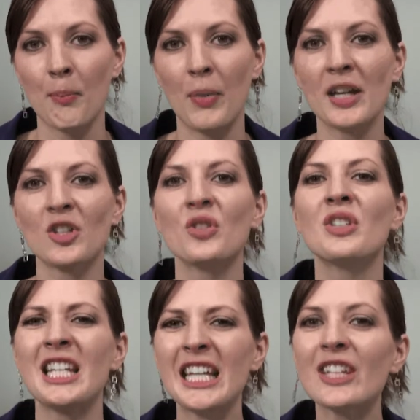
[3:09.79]
but you
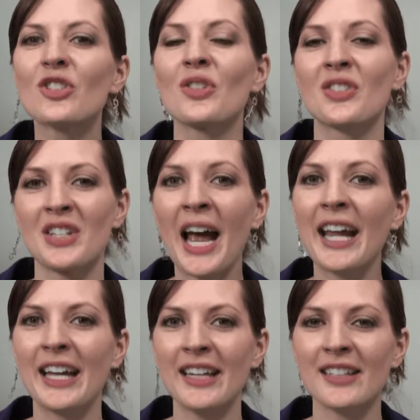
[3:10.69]
need to
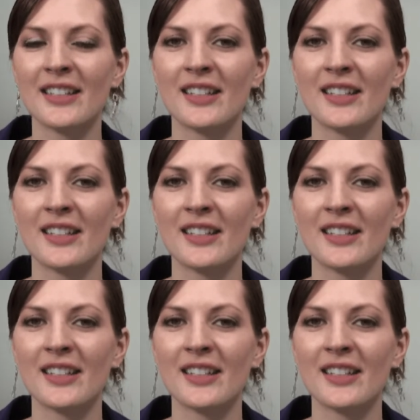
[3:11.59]
say it.